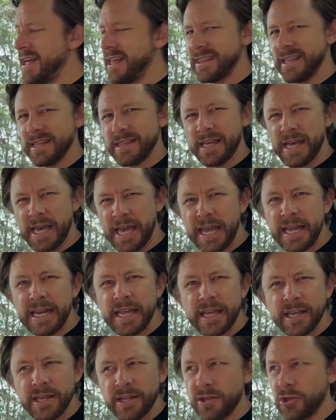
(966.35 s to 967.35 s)
that the
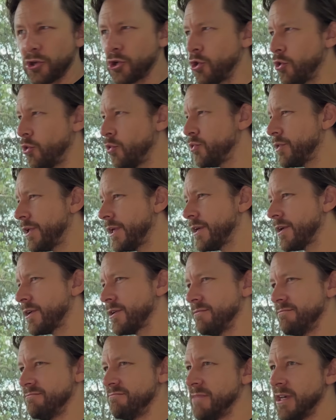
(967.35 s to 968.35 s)
heating and the cooling
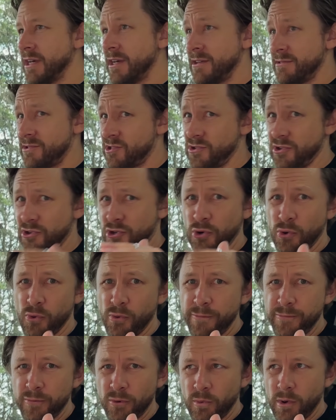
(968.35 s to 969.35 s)
can sort of
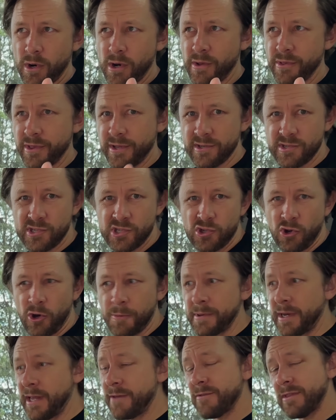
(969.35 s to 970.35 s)
cool for a while, then
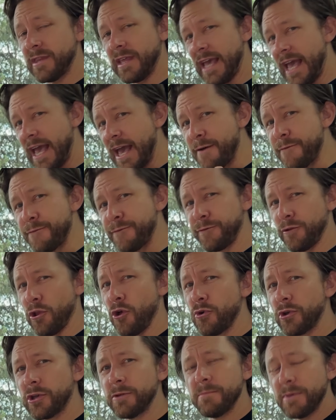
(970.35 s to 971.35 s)
stop, and even the
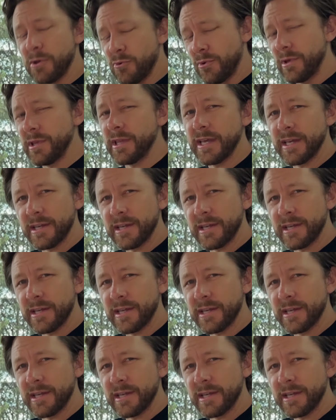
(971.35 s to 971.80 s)
airflow can be really